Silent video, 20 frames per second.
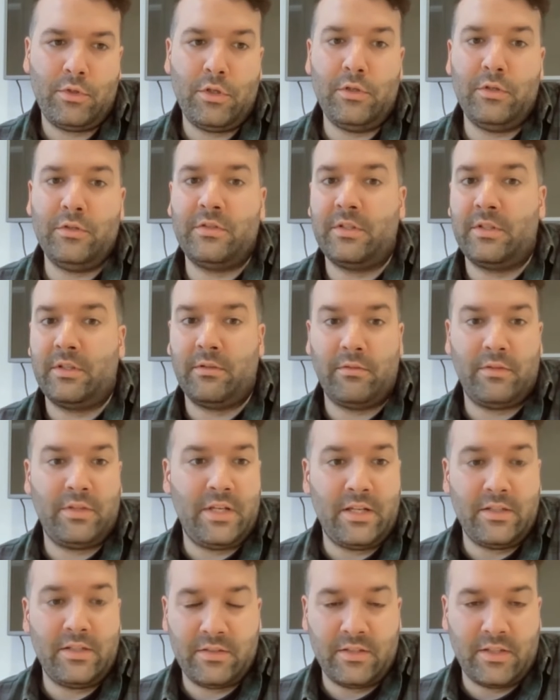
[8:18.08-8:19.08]
using
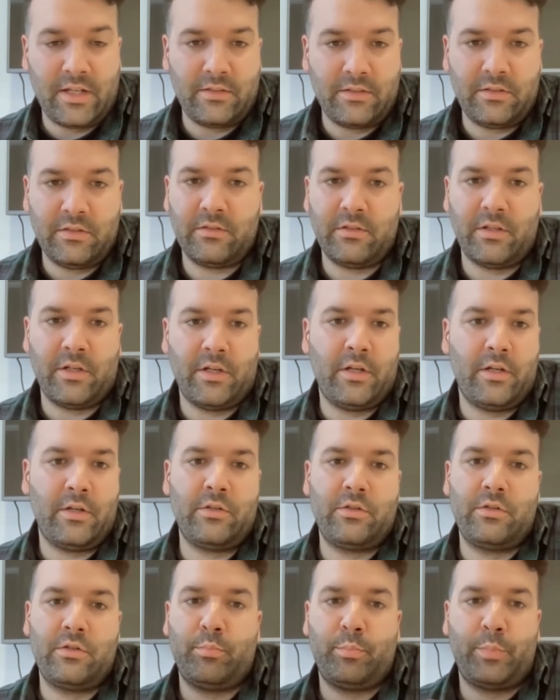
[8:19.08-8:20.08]
the internet to
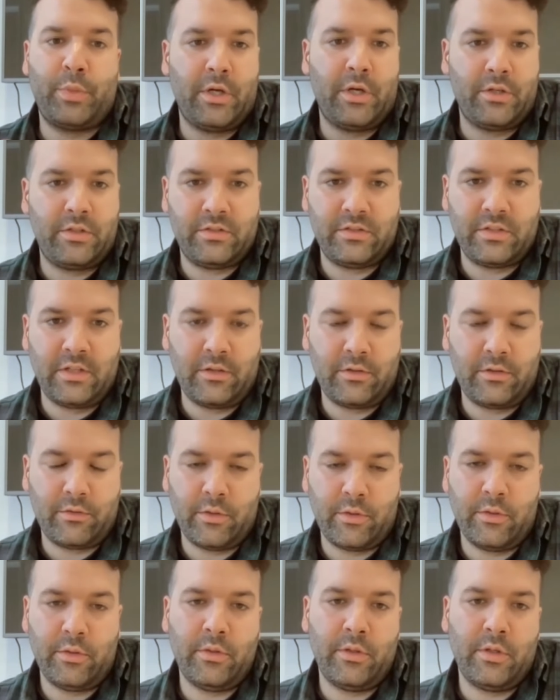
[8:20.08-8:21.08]
search, purchasing
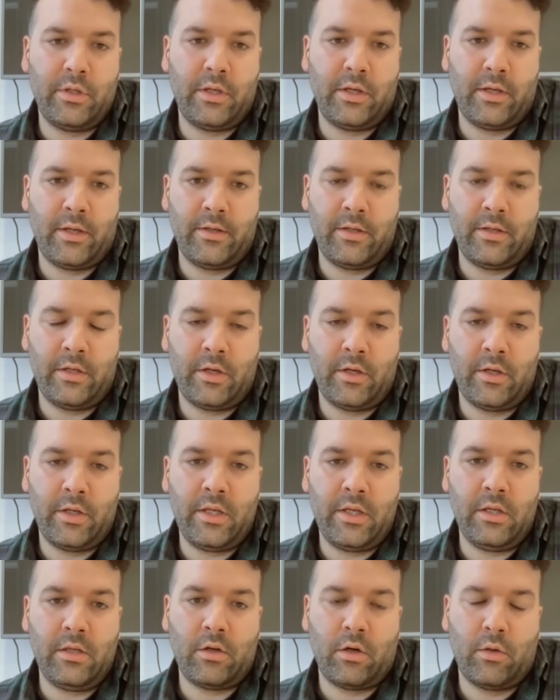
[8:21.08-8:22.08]
through,
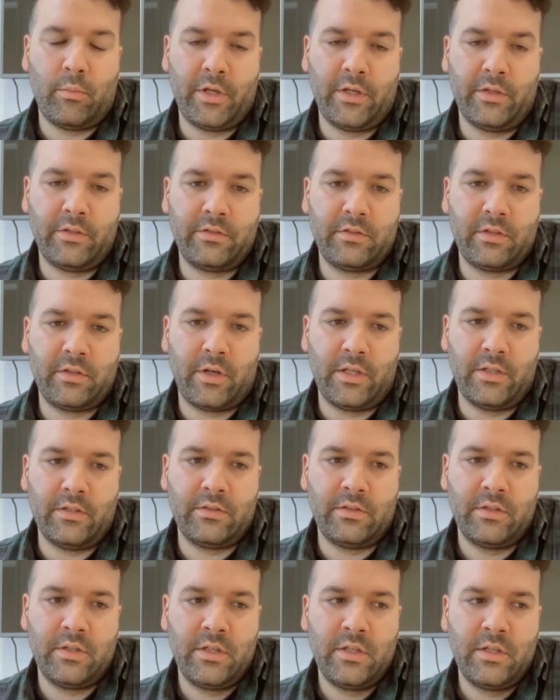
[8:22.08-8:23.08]
e-commerce sites.